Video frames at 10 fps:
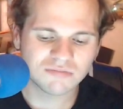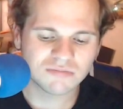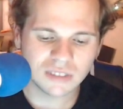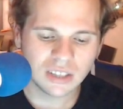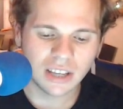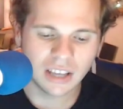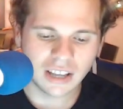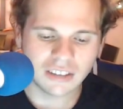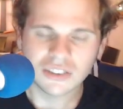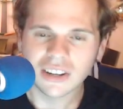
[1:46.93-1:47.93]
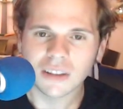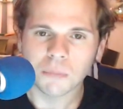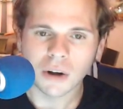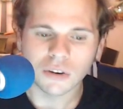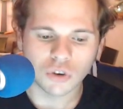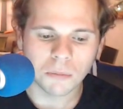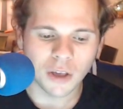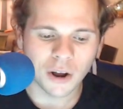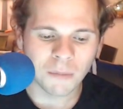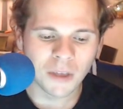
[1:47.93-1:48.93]
he just needed a better trip
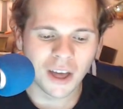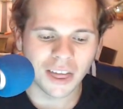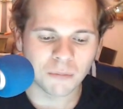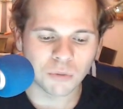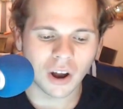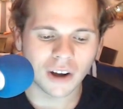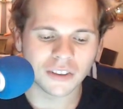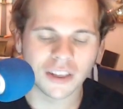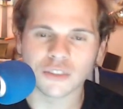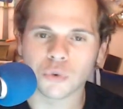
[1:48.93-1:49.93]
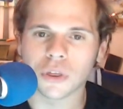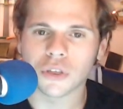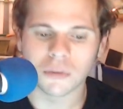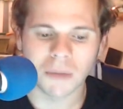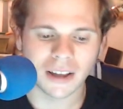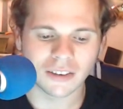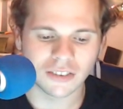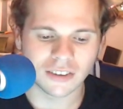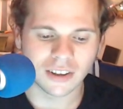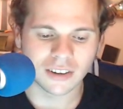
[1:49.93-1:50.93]
there. And then prior to that, 23rd of May
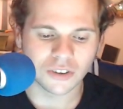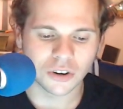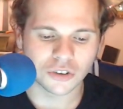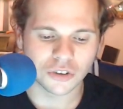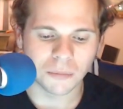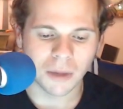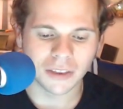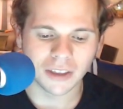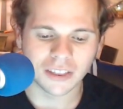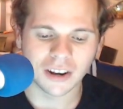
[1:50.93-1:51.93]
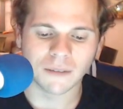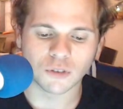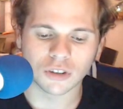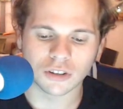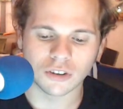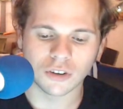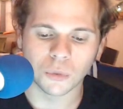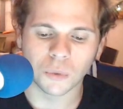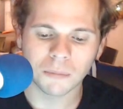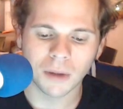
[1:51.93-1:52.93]
at uh, Churchill, mile eighth and off 62,
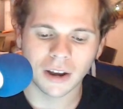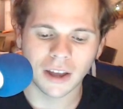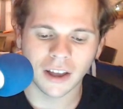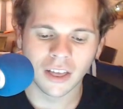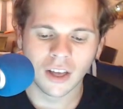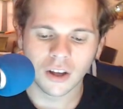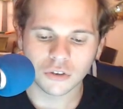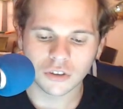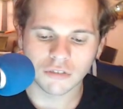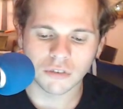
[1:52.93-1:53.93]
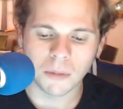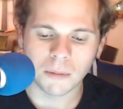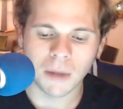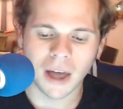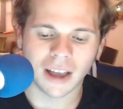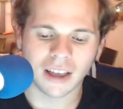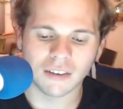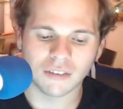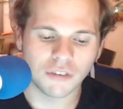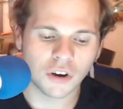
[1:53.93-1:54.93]
winning by a neck, closing up from mid pack. A
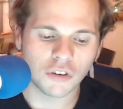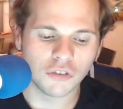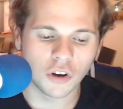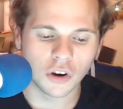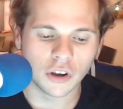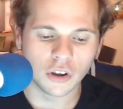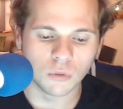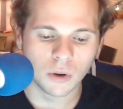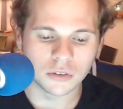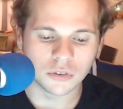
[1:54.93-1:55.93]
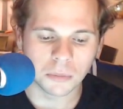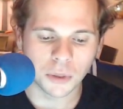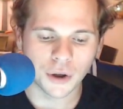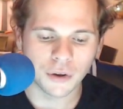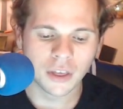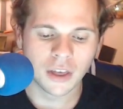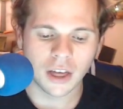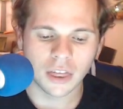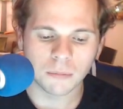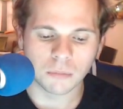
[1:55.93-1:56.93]
very, very good race from there.
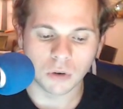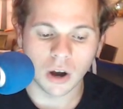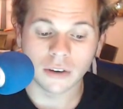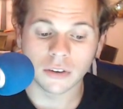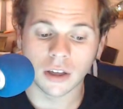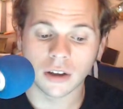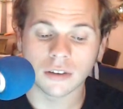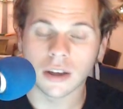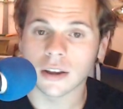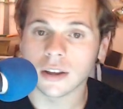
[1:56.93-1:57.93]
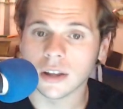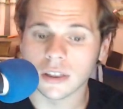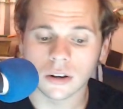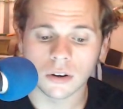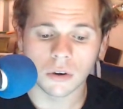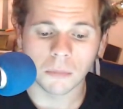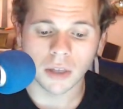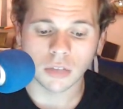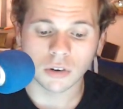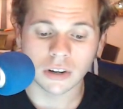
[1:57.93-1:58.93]
And then prior to that, uh, Keeneland going mile
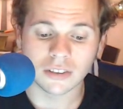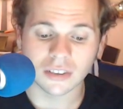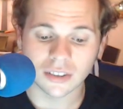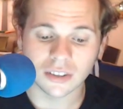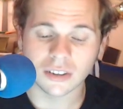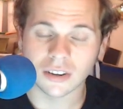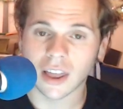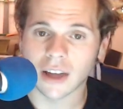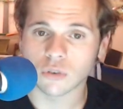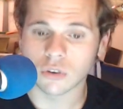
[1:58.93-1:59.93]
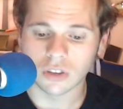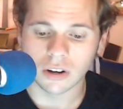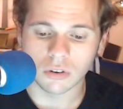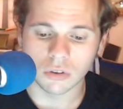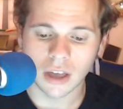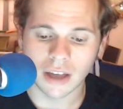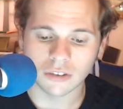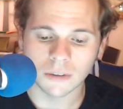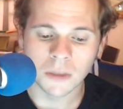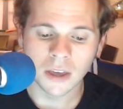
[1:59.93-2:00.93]
3, 16 to the last race,
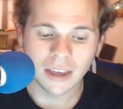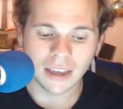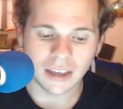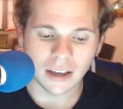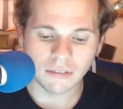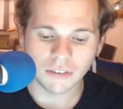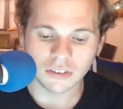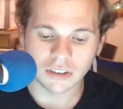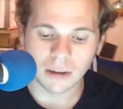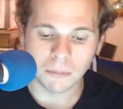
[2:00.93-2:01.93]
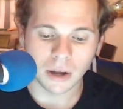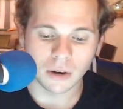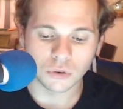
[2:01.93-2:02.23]
82,000. He uh, finished second by nose